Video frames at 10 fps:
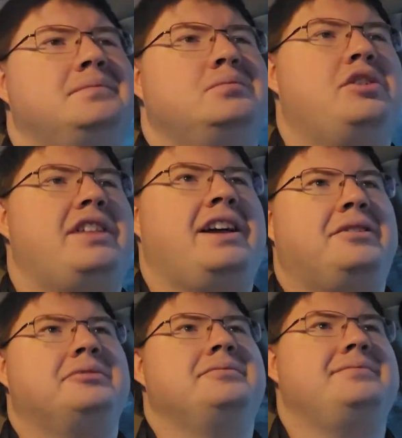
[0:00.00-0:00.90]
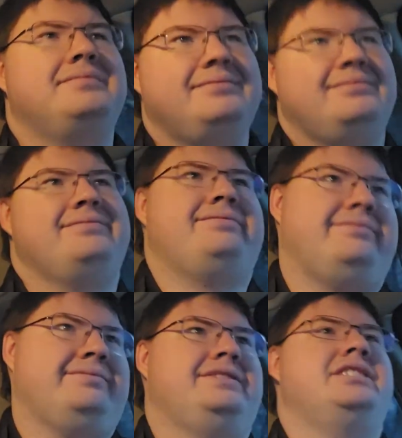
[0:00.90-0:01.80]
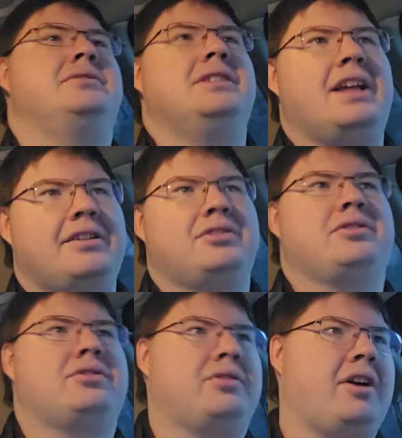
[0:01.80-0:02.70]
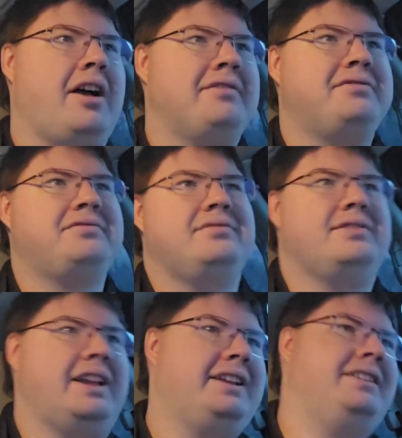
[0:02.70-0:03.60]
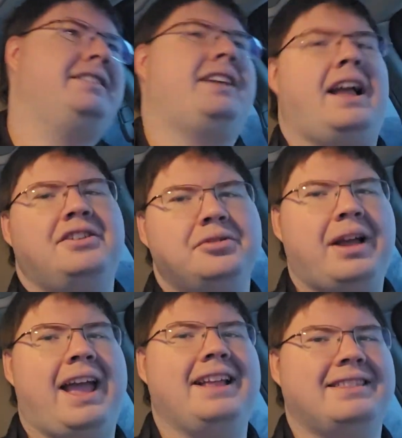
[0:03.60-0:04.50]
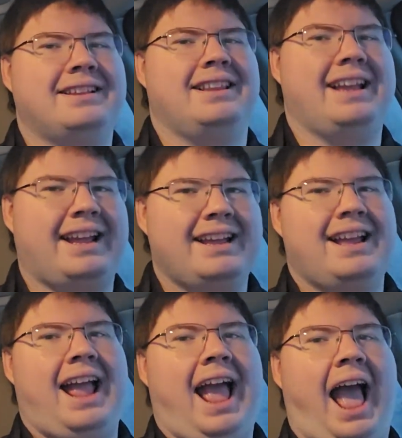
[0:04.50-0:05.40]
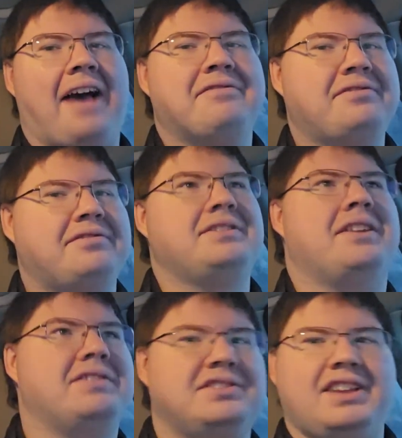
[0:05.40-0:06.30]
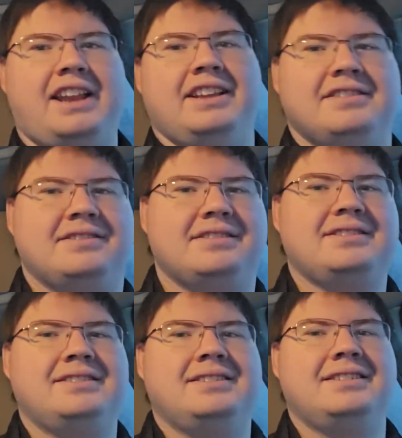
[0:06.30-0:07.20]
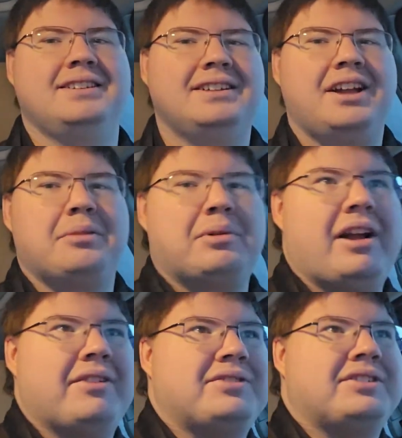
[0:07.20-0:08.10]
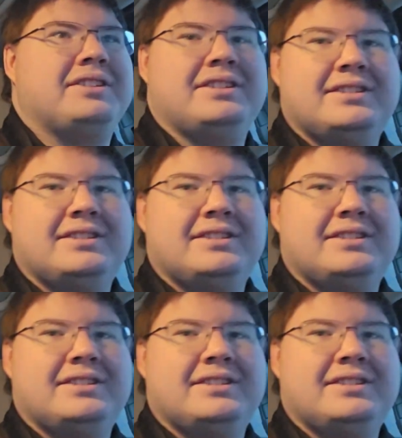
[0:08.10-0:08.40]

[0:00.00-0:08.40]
without, a lot of cruff. And I do hate that like half of the settings of the browser,